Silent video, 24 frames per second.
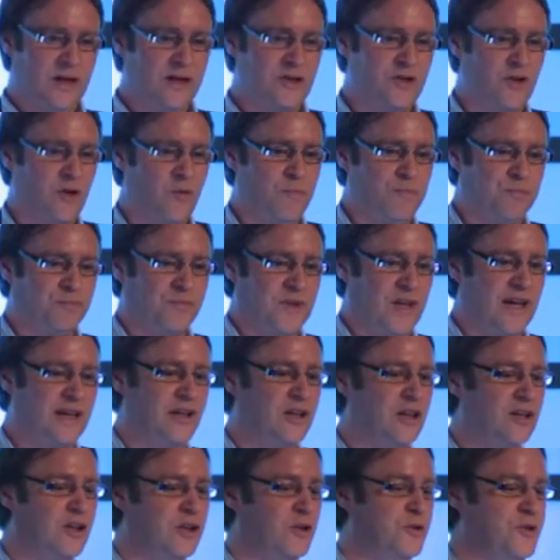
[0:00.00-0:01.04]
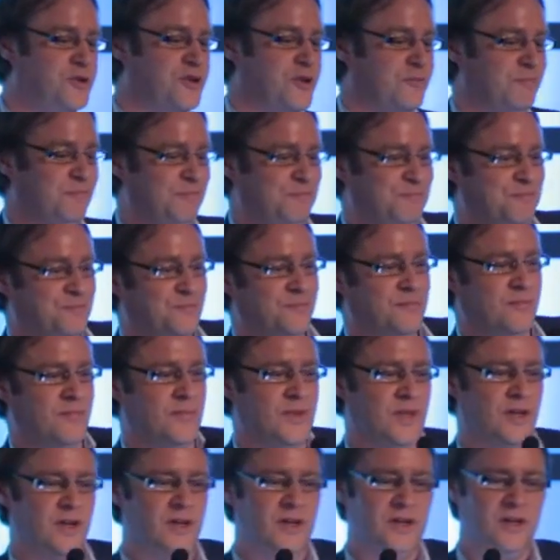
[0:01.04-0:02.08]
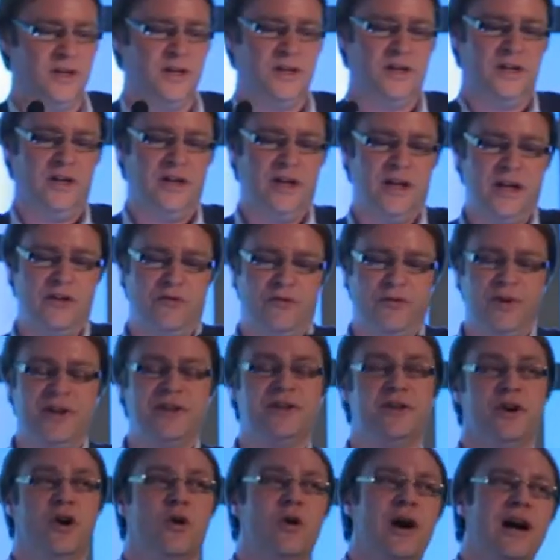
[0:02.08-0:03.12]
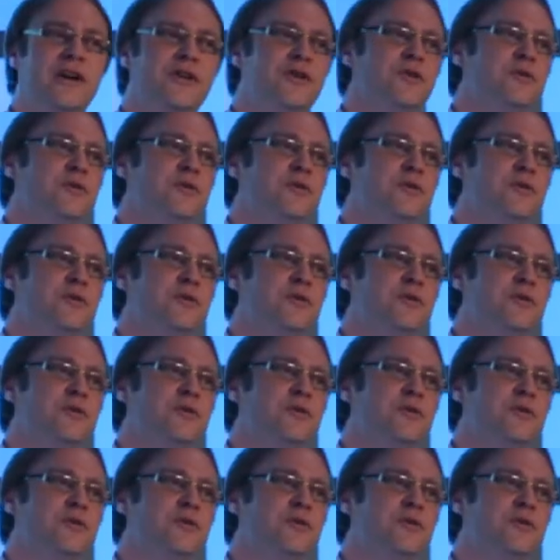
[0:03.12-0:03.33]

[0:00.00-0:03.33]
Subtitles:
So, in conclusion, if we know our